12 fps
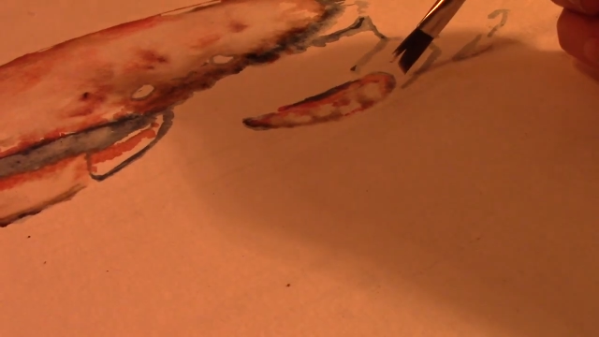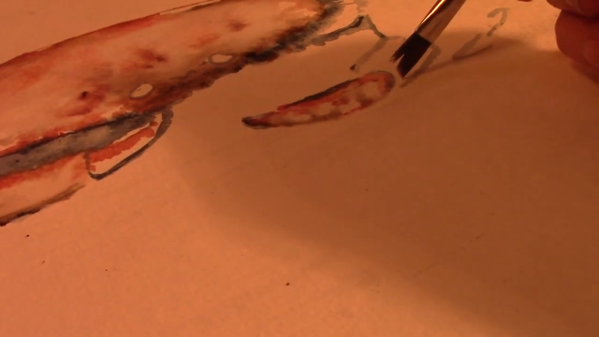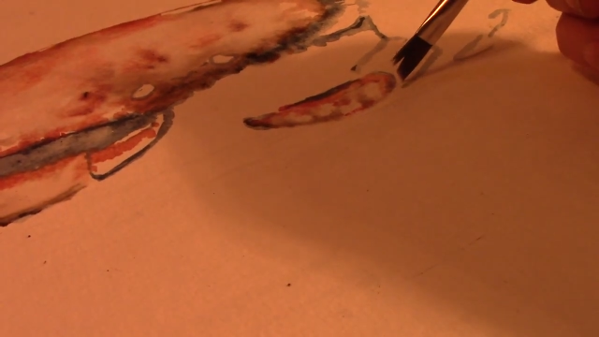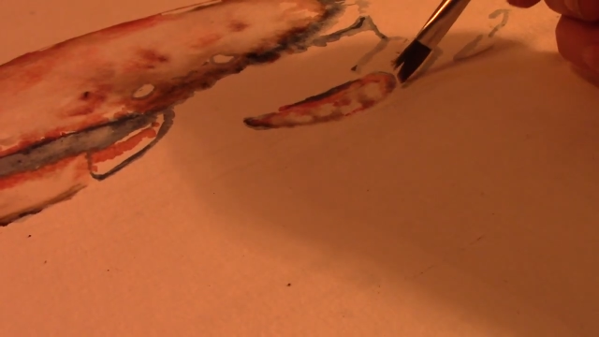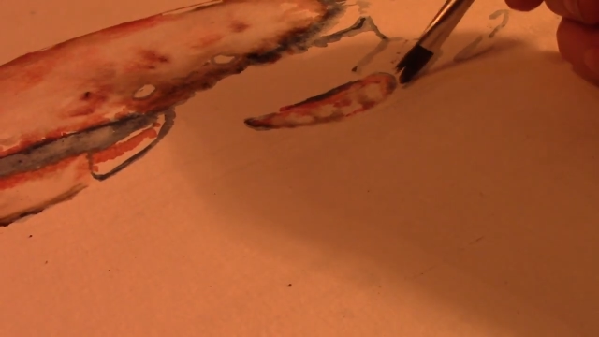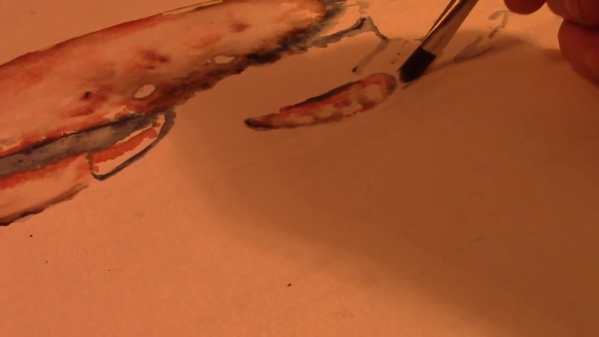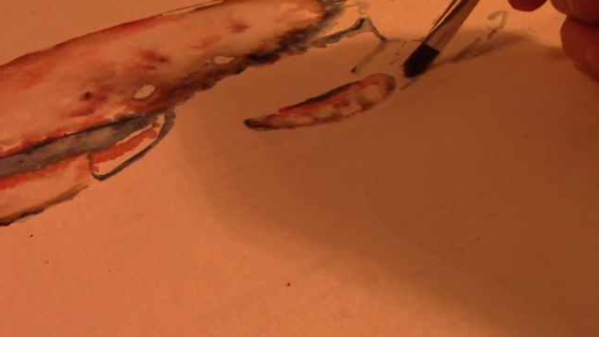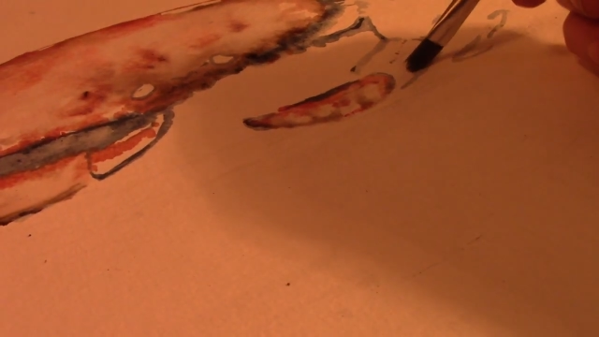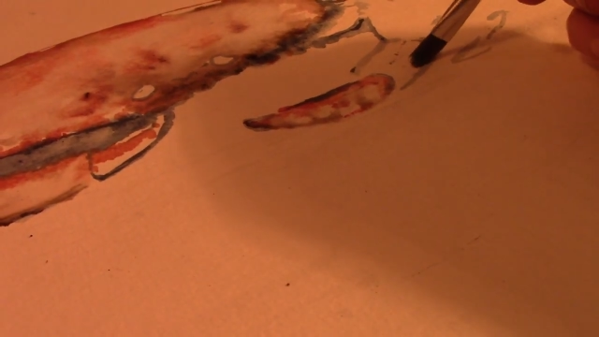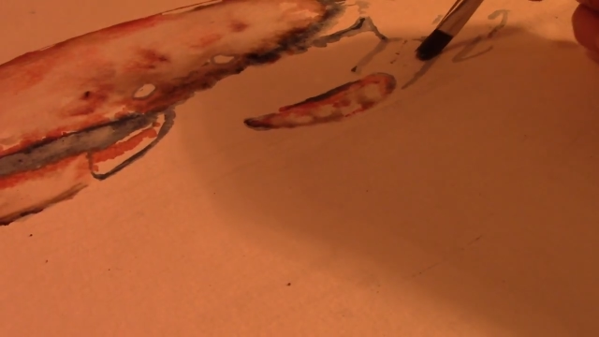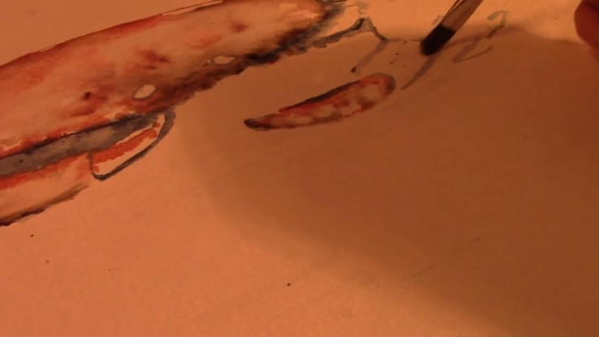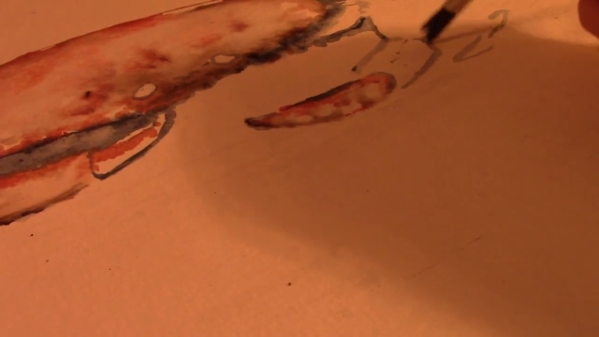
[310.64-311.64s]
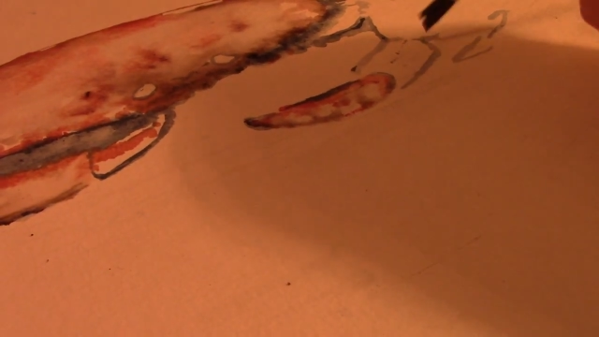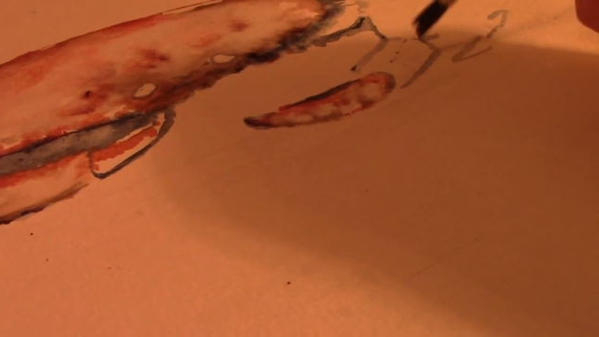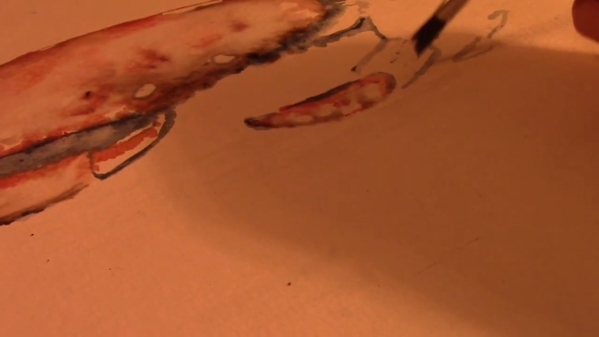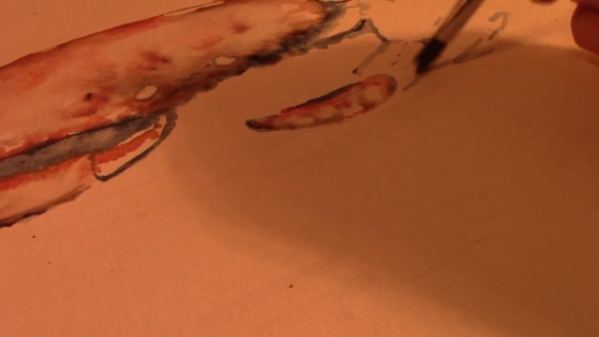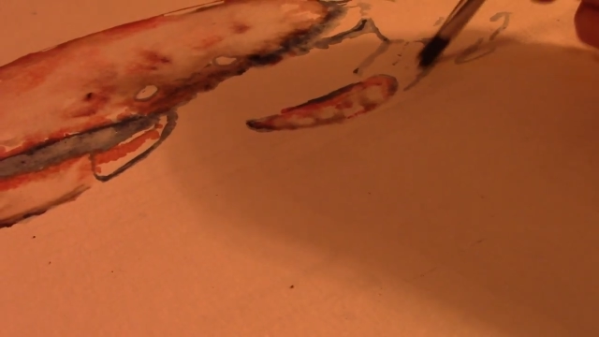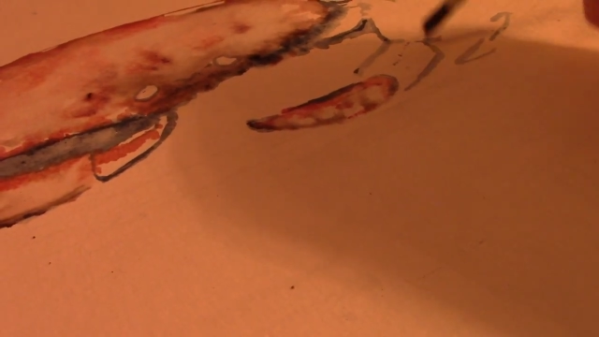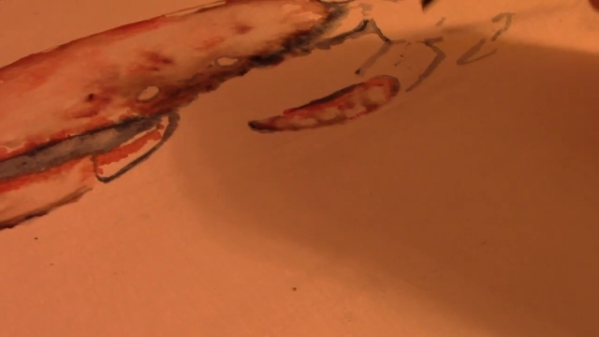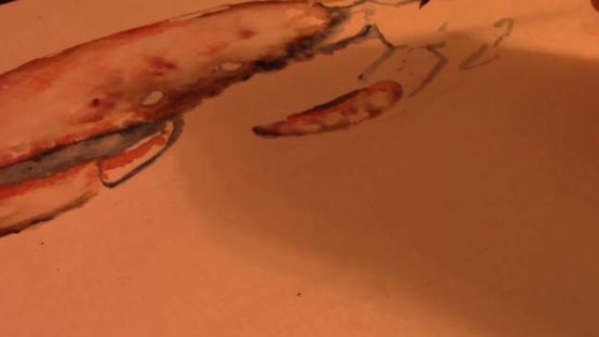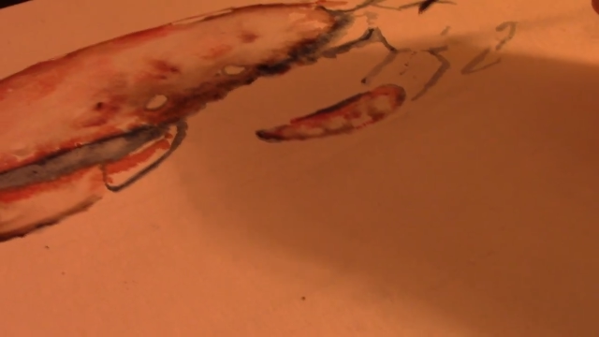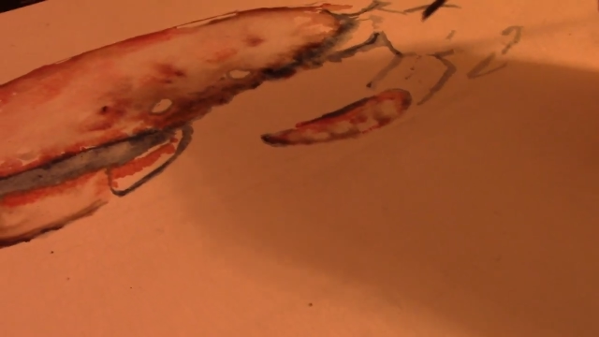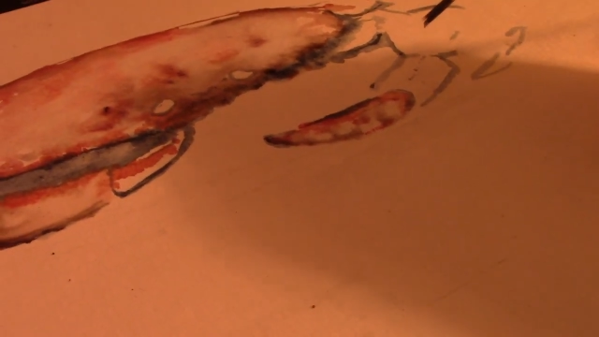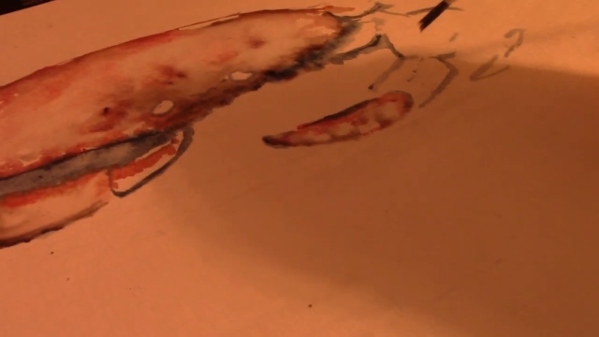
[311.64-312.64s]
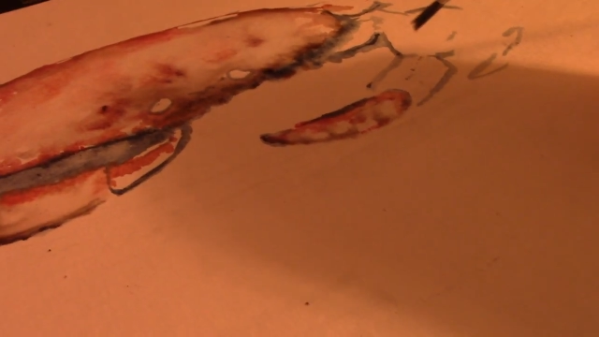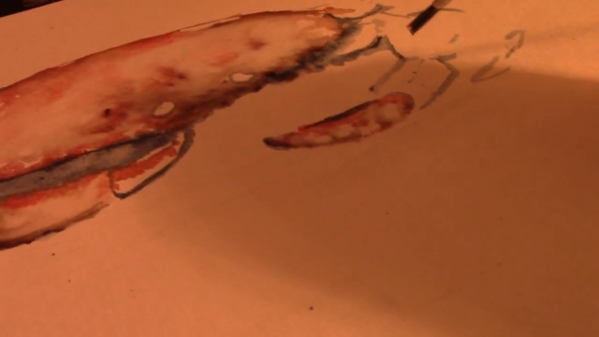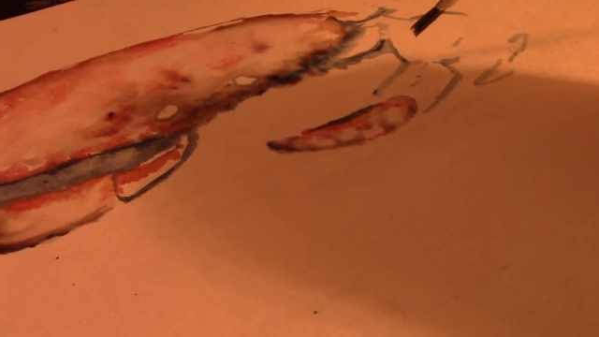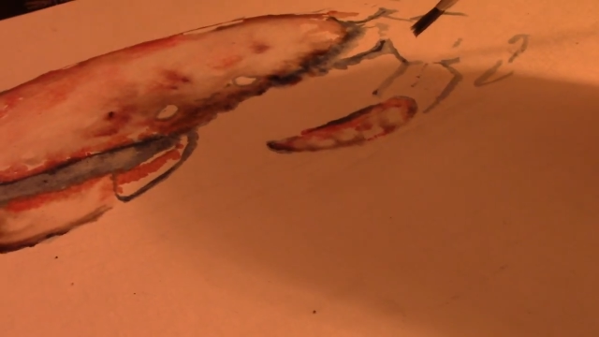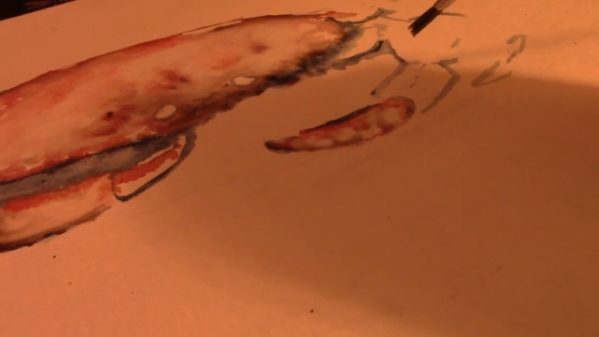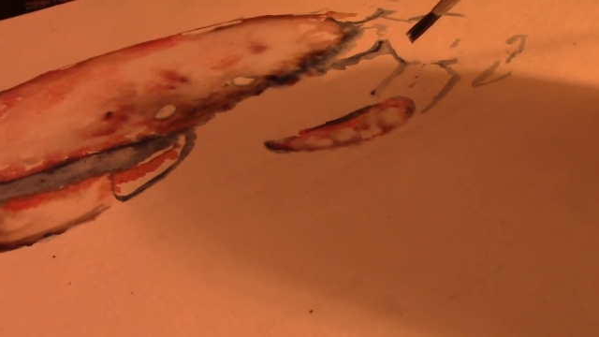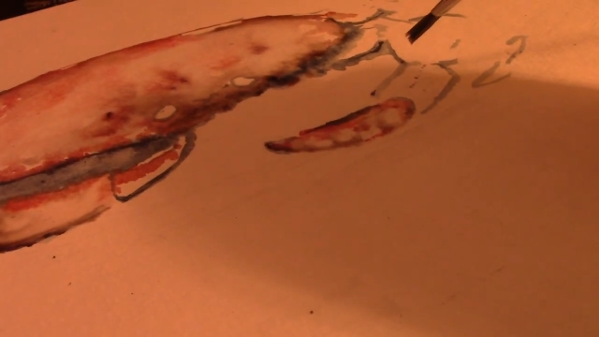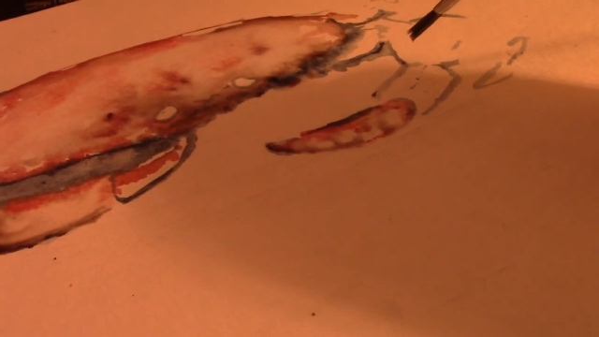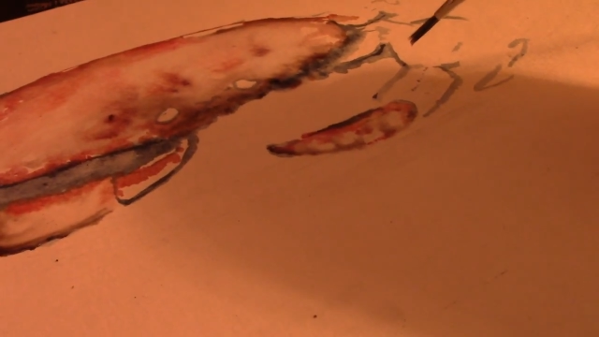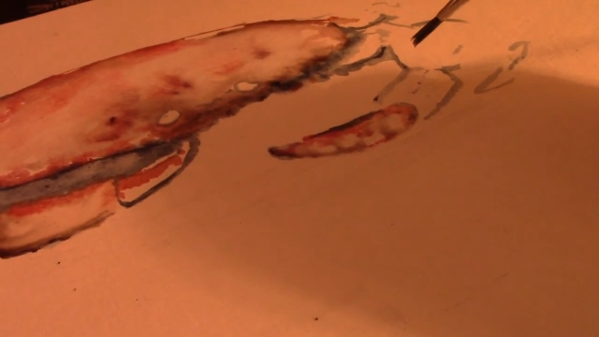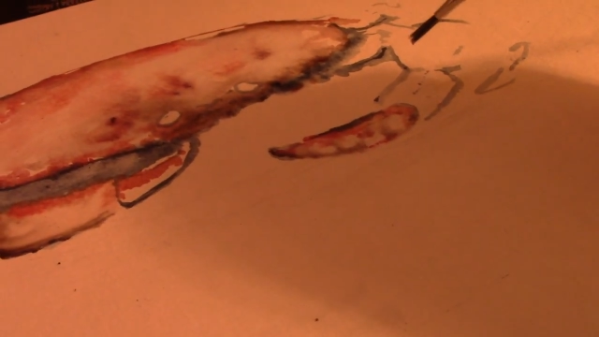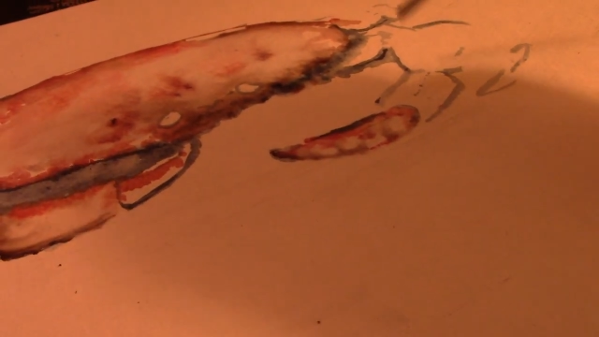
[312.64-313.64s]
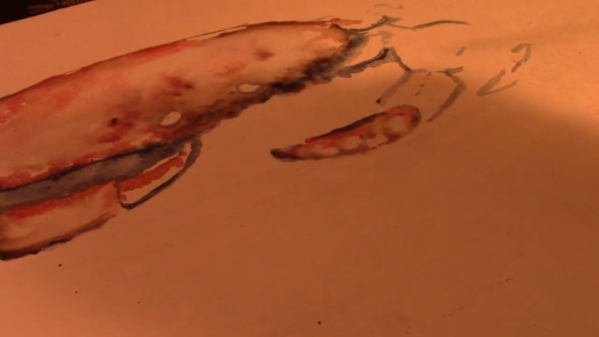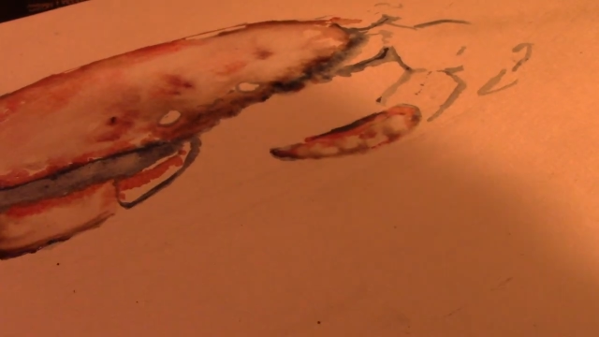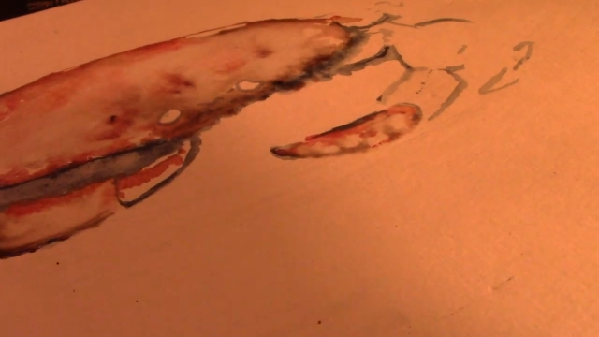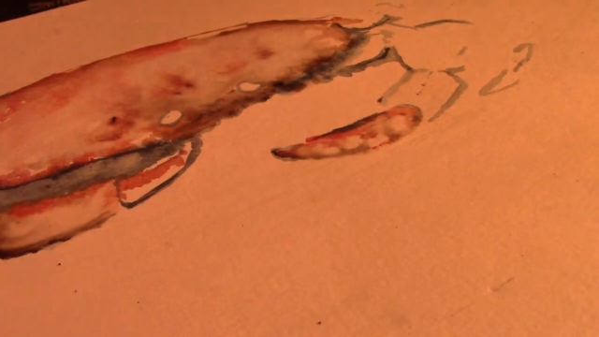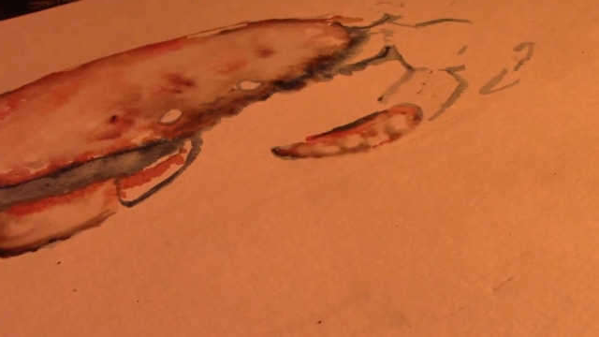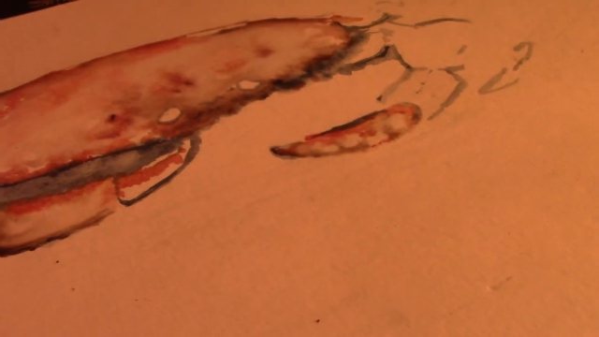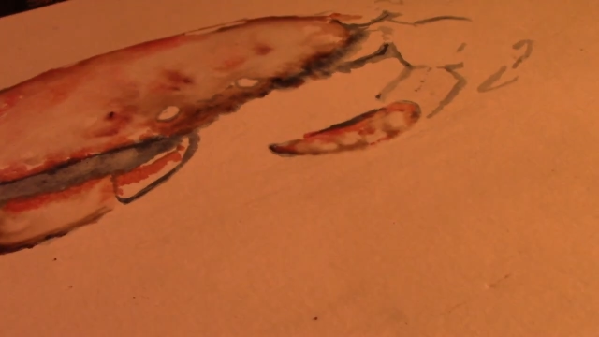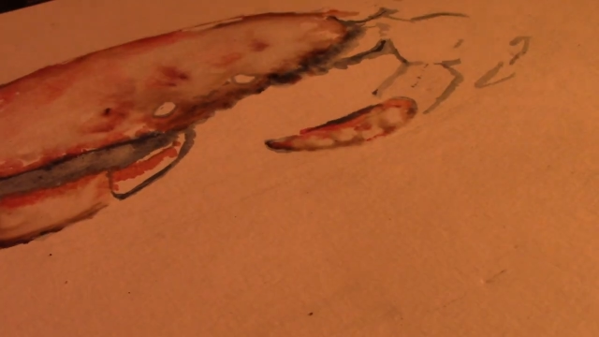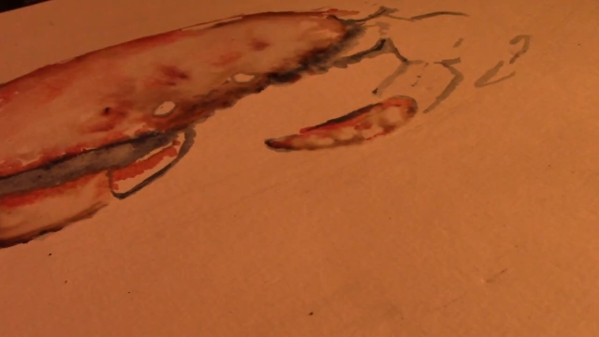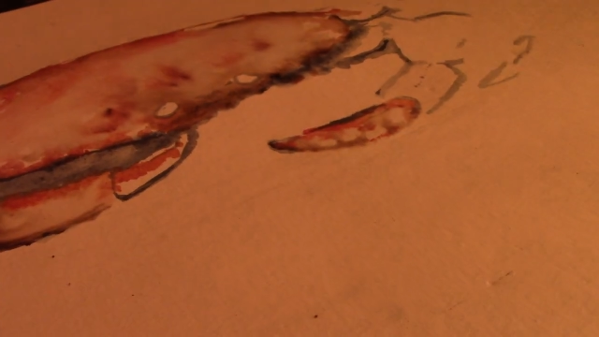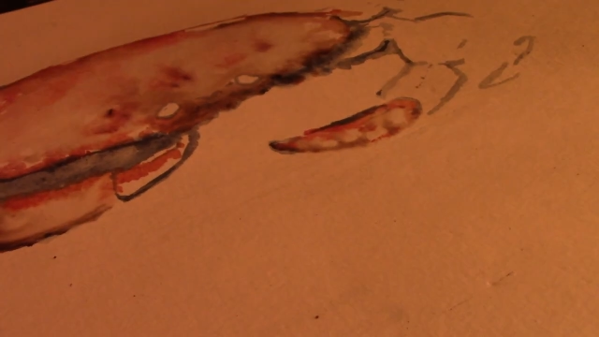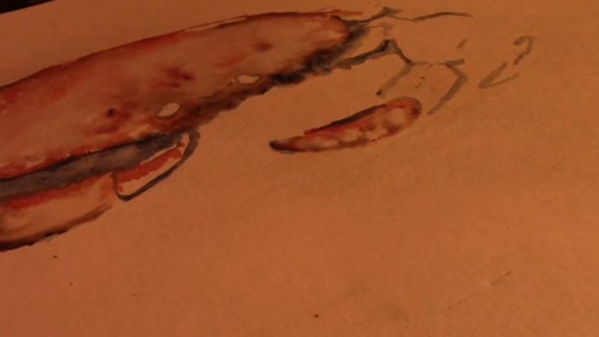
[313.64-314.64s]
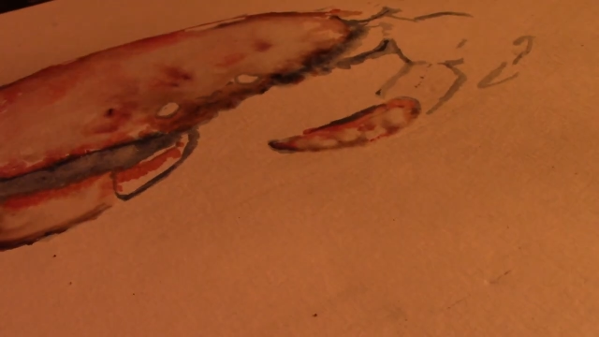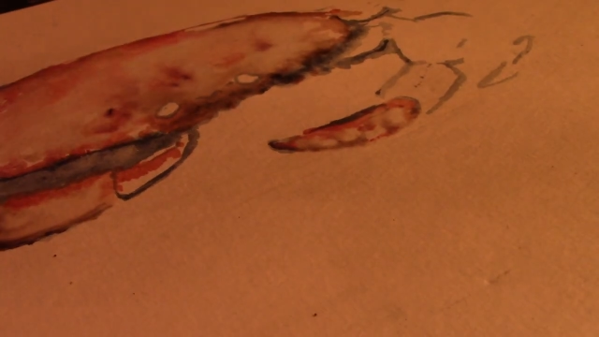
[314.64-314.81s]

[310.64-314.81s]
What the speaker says: Nobody's mouth can be seen.